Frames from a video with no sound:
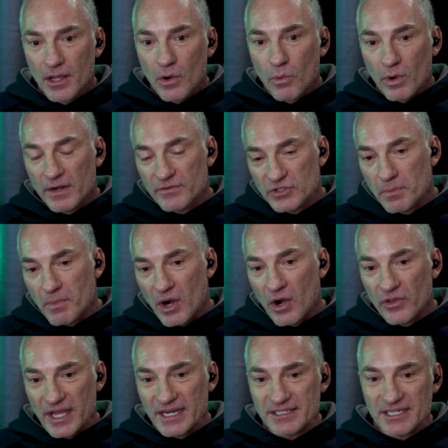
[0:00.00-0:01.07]
What if tomorrow
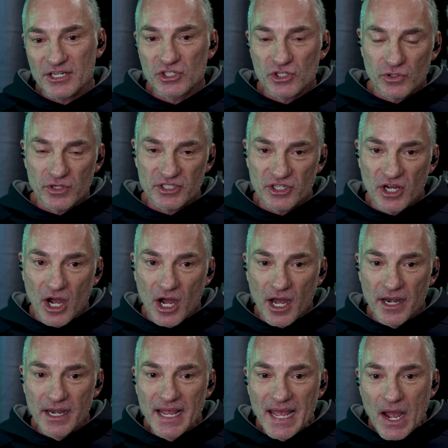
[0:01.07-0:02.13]
that teacher is gone?